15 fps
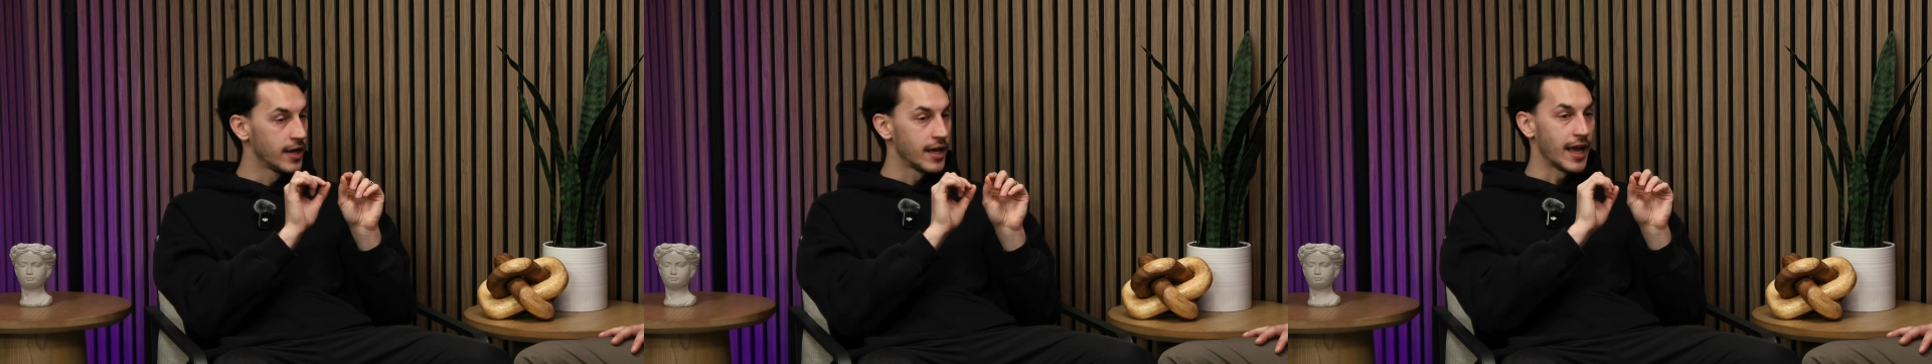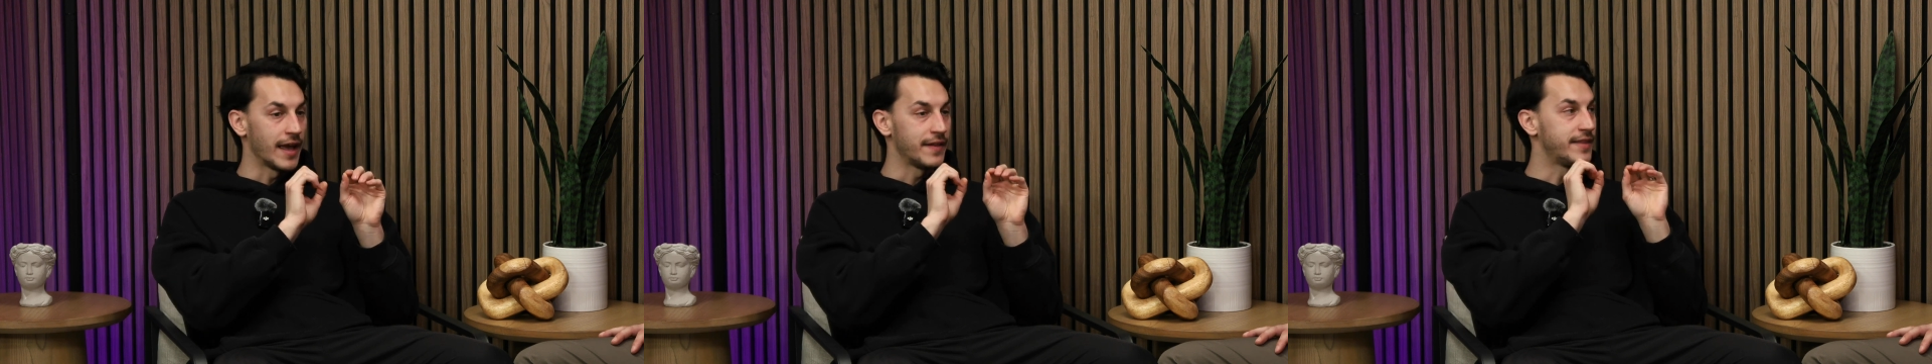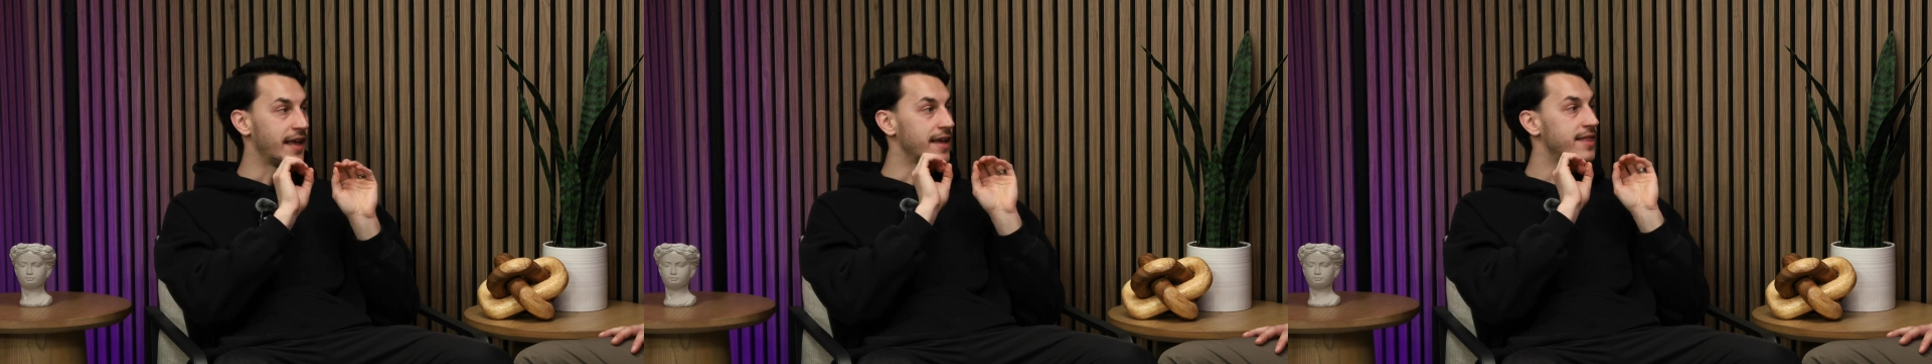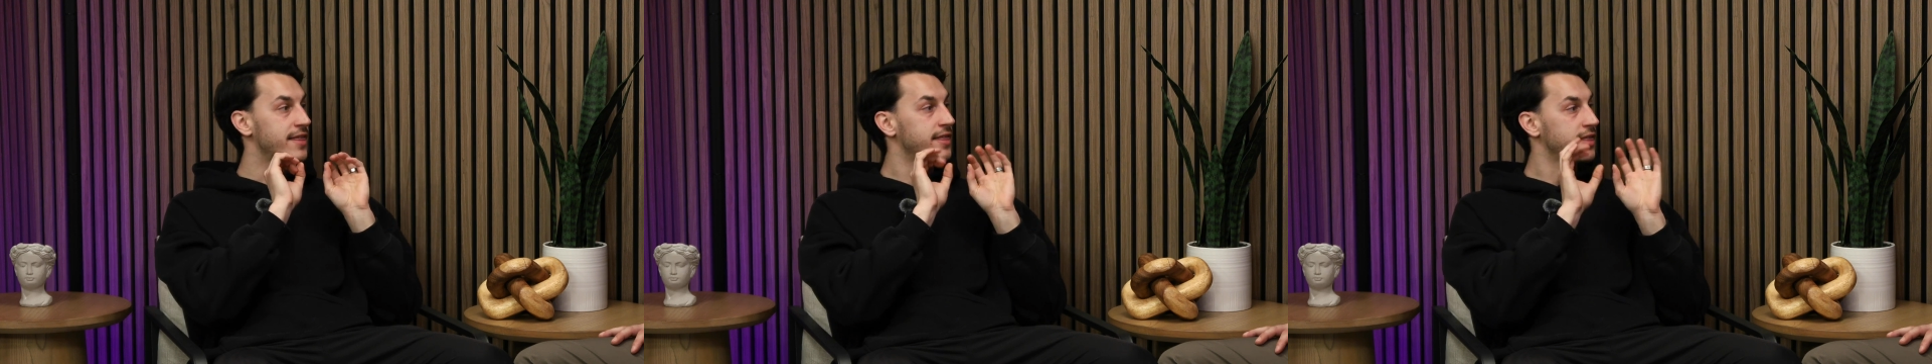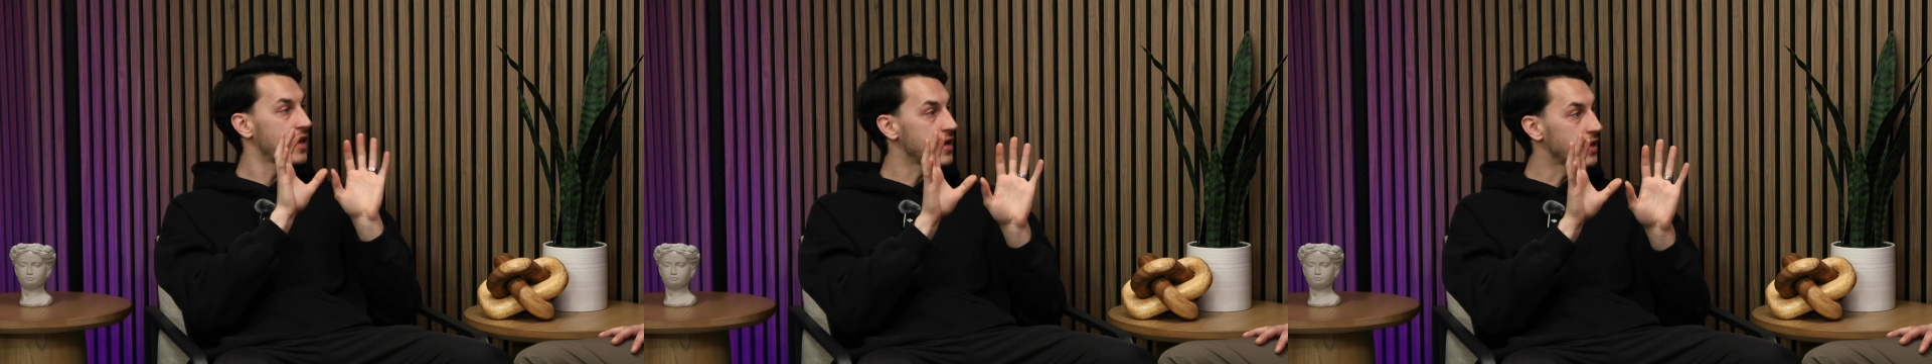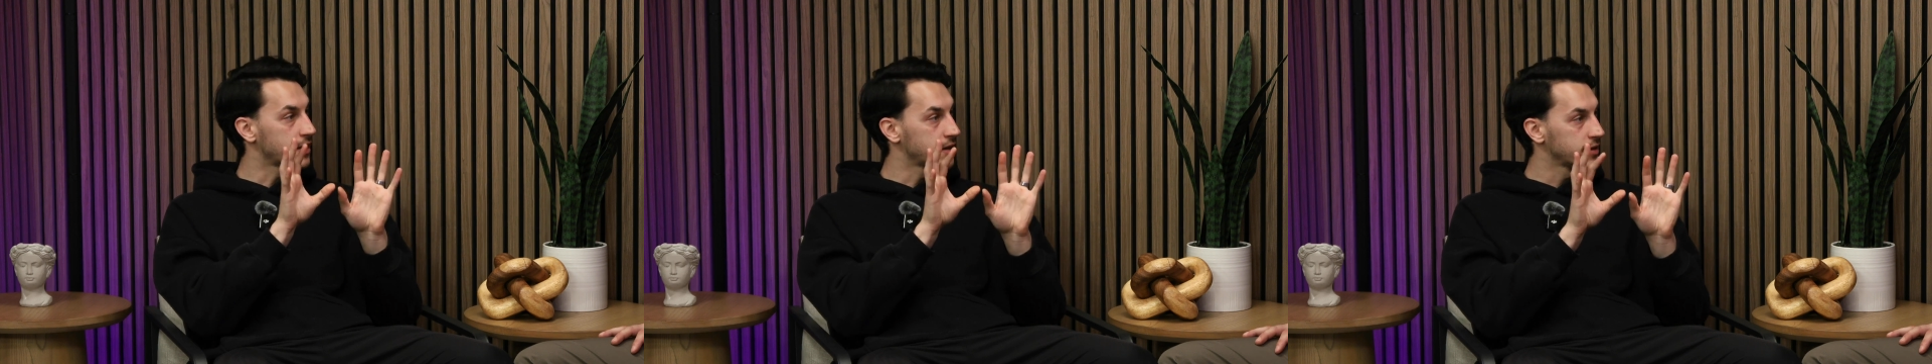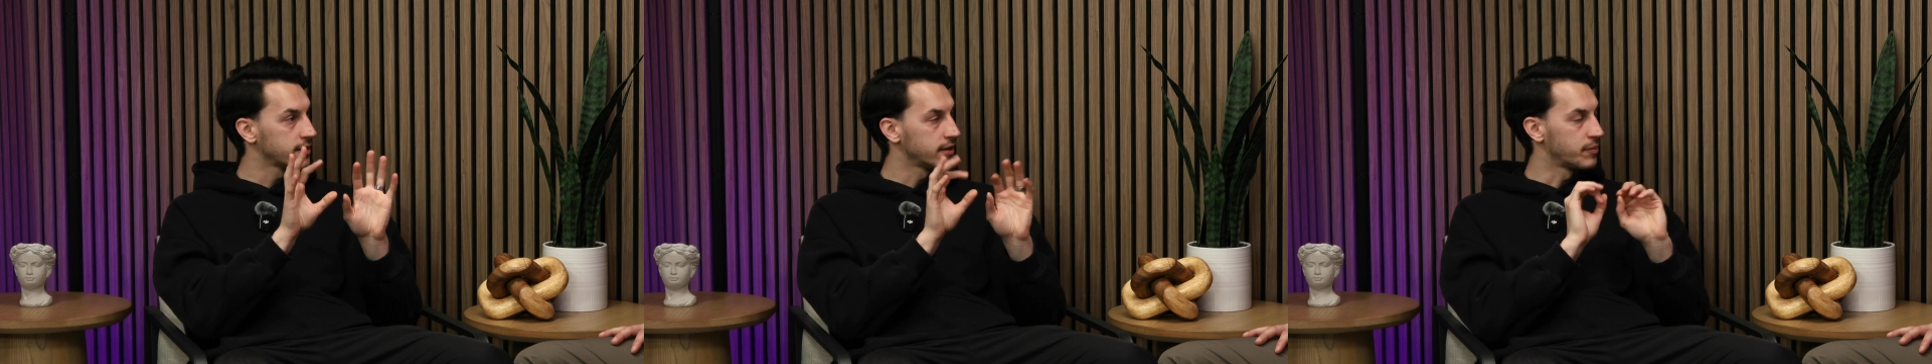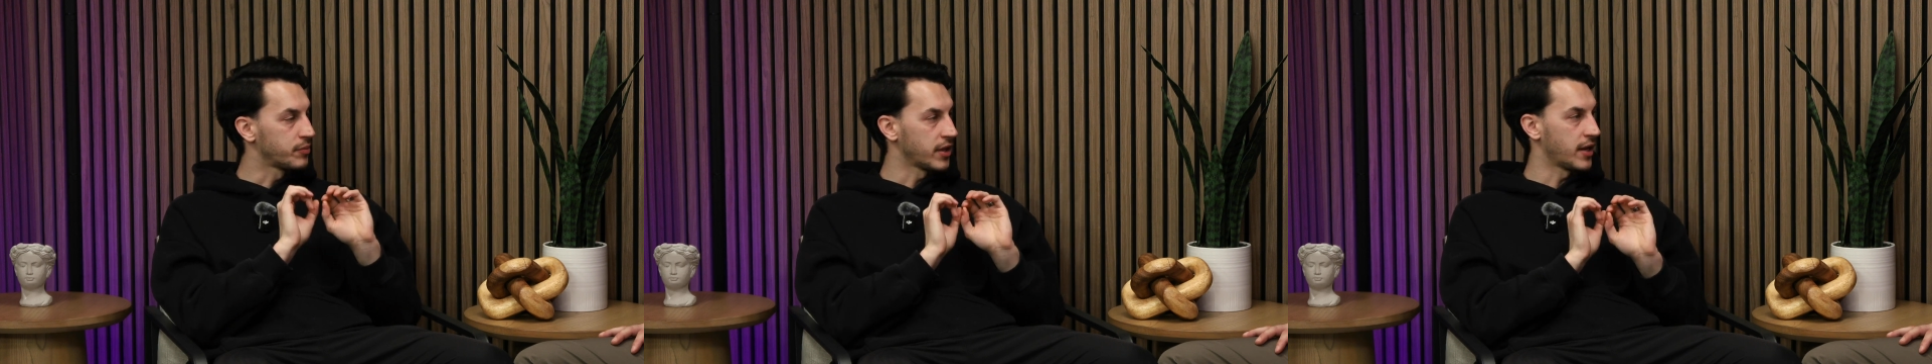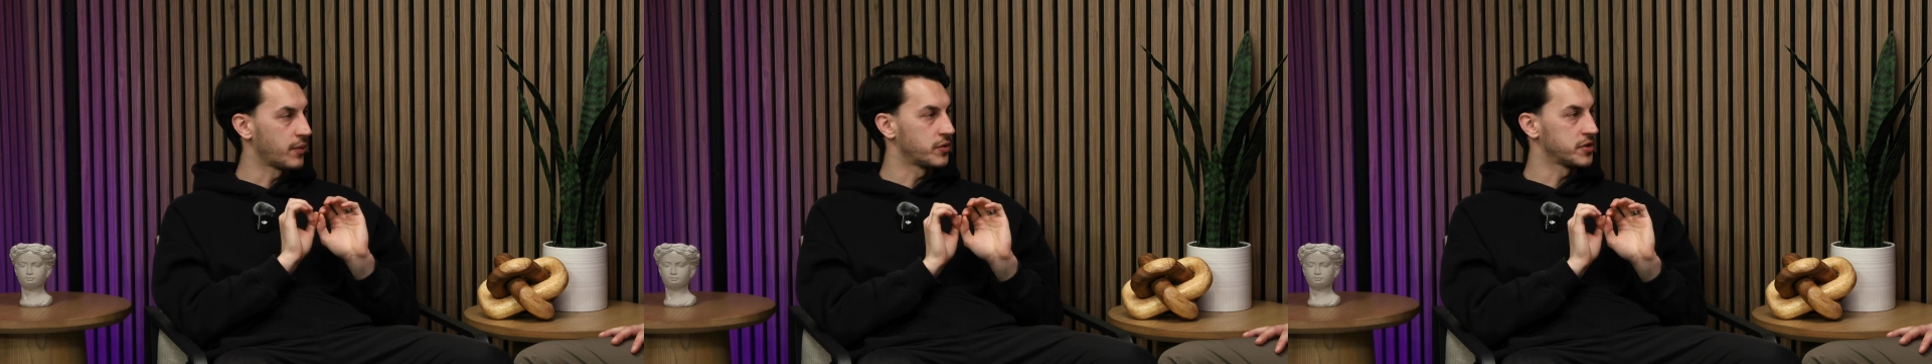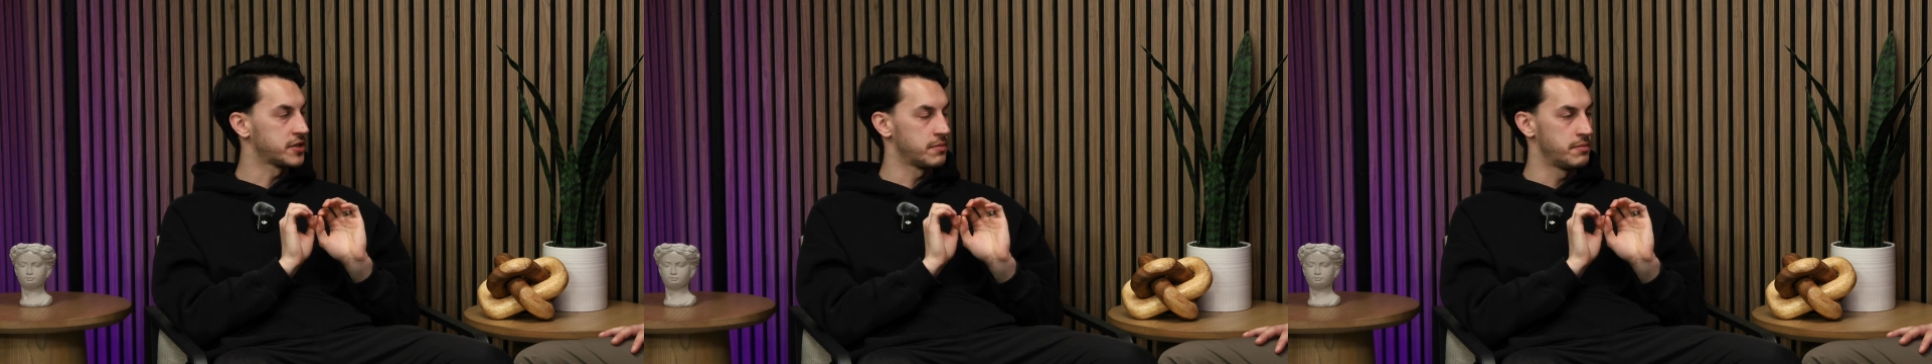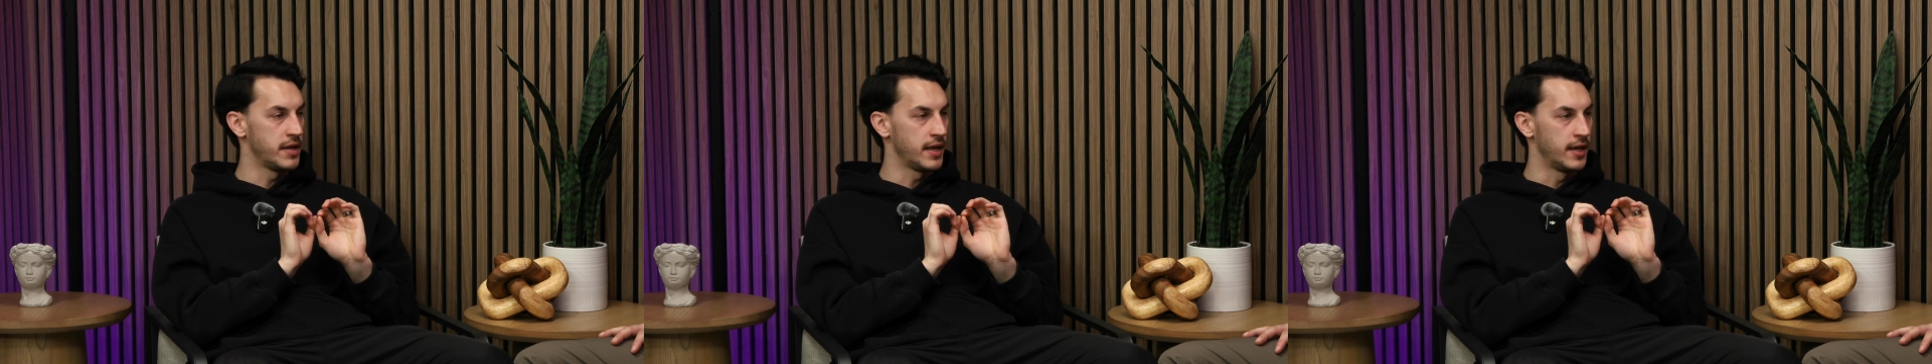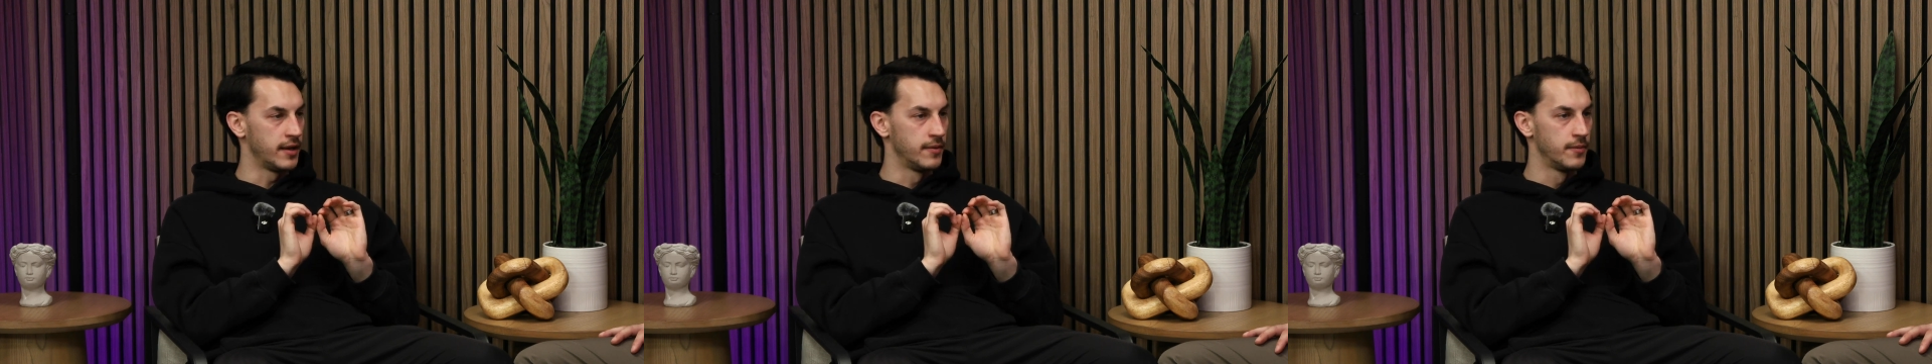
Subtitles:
And they think the plan was submitted.